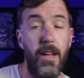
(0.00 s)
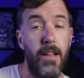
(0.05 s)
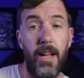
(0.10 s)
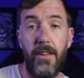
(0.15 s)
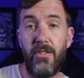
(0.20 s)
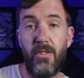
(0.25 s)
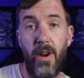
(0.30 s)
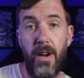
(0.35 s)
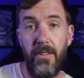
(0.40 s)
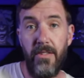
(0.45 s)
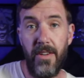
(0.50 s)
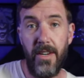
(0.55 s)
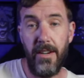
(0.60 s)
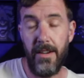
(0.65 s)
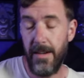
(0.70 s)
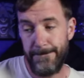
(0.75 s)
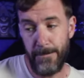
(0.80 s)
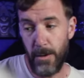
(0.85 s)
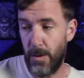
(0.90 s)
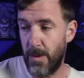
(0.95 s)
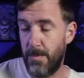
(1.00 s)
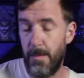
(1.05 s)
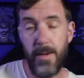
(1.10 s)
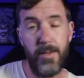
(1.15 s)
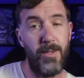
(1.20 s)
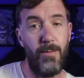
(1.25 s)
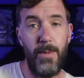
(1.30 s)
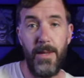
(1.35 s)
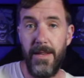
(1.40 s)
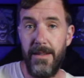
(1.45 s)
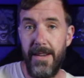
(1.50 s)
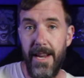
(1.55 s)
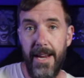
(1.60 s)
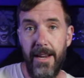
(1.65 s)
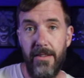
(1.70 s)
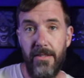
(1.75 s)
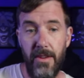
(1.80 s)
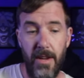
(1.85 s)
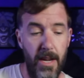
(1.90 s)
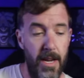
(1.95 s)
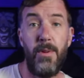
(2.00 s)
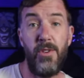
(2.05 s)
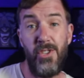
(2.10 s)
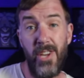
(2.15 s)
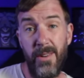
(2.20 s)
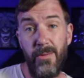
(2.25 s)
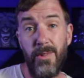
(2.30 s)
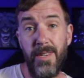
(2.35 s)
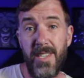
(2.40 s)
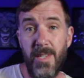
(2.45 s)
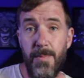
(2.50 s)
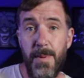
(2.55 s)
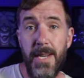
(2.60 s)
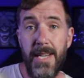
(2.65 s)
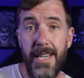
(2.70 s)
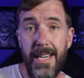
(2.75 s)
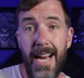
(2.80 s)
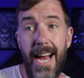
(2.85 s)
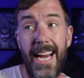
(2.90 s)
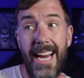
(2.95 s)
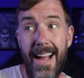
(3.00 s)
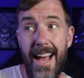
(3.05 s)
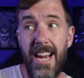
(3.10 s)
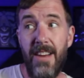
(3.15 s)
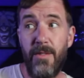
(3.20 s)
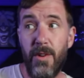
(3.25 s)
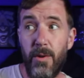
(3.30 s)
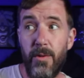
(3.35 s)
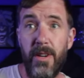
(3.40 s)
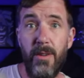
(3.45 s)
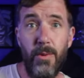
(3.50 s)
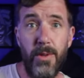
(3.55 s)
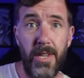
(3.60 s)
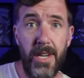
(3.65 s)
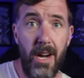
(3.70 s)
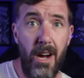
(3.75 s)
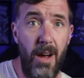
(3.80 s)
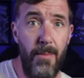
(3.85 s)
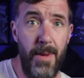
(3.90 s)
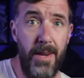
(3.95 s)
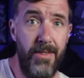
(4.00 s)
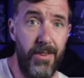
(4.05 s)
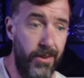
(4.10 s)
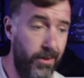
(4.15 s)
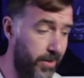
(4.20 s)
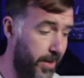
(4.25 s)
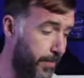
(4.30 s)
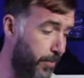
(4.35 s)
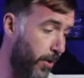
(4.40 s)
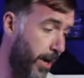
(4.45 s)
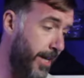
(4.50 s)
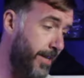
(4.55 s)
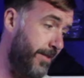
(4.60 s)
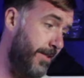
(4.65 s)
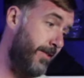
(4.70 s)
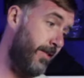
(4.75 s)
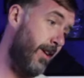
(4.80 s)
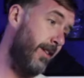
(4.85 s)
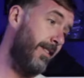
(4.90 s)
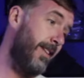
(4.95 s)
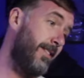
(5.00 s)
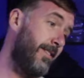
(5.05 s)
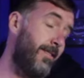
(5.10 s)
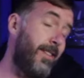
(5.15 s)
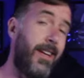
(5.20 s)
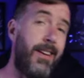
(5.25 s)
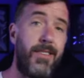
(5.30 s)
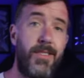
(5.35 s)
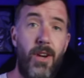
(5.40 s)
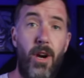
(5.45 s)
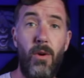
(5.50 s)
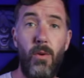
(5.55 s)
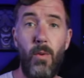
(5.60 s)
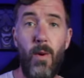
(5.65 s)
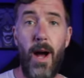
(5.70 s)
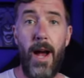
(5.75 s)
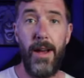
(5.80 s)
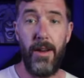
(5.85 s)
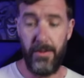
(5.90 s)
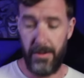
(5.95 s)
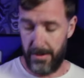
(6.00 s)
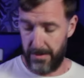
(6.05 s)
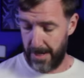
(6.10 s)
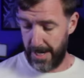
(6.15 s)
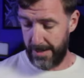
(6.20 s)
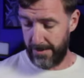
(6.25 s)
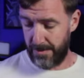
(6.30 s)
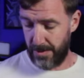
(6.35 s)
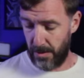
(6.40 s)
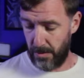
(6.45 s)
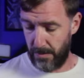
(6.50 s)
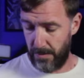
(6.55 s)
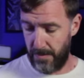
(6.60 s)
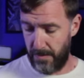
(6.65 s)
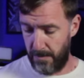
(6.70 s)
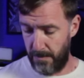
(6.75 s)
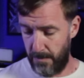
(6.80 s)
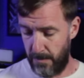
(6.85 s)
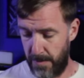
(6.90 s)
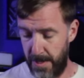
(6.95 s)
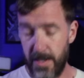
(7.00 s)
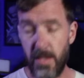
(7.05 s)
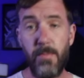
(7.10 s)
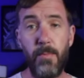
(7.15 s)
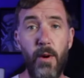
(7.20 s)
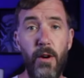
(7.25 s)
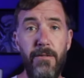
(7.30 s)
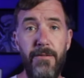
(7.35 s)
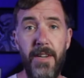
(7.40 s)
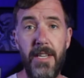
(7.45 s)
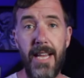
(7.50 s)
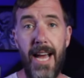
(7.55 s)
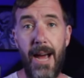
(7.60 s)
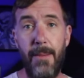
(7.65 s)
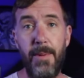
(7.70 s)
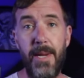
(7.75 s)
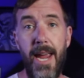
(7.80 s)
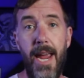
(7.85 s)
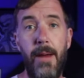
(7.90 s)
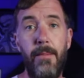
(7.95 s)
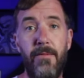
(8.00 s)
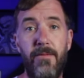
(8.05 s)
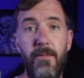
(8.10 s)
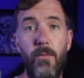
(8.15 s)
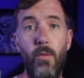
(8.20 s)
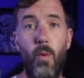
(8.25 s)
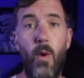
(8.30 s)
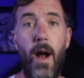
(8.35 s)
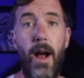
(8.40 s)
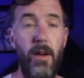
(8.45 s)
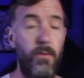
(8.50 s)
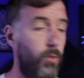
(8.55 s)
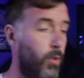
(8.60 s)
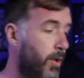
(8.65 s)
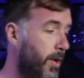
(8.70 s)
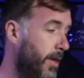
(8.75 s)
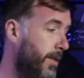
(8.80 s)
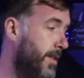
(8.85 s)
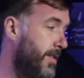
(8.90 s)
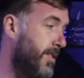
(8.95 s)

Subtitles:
That's crazy. Those must have been the days. But generally speaking, I kind of agree with the commenter. The prices on these things are wild. So this Murphy Lab came from Wildwood.